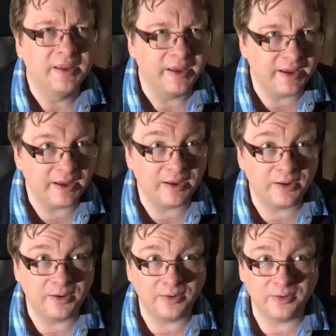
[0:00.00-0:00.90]

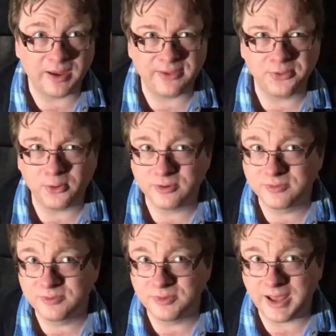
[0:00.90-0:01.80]
I thought
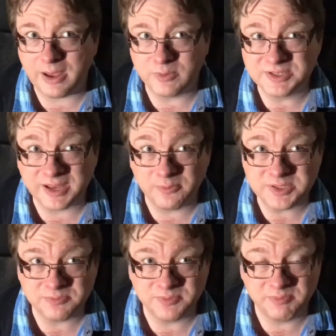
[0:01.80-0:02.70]
I was
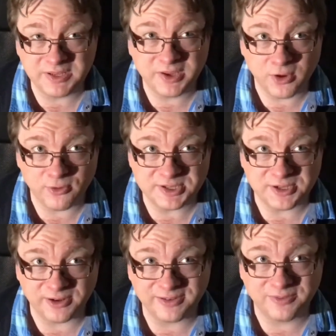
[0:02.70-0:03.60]
a bit curious
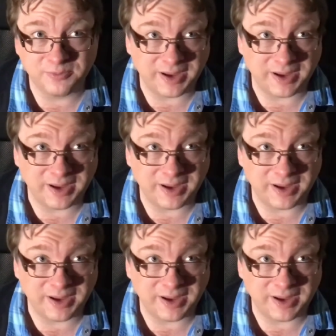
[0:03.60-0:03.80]
on it.